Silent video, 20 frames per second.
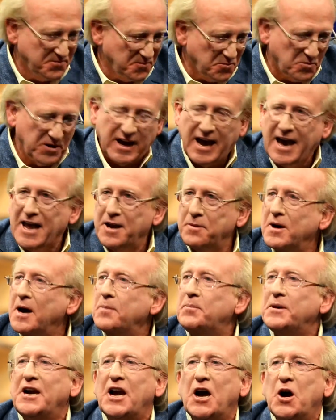we had him
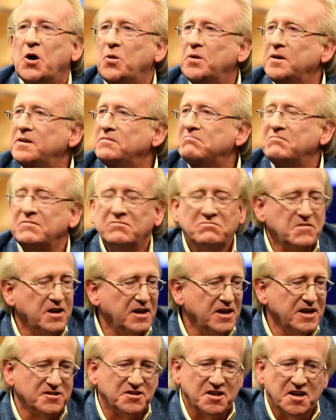up and going.
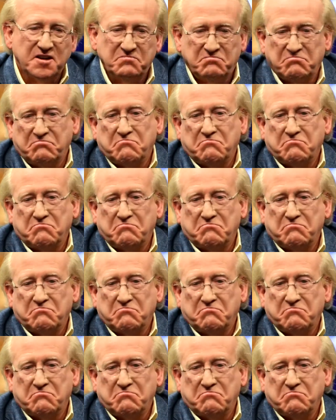He has a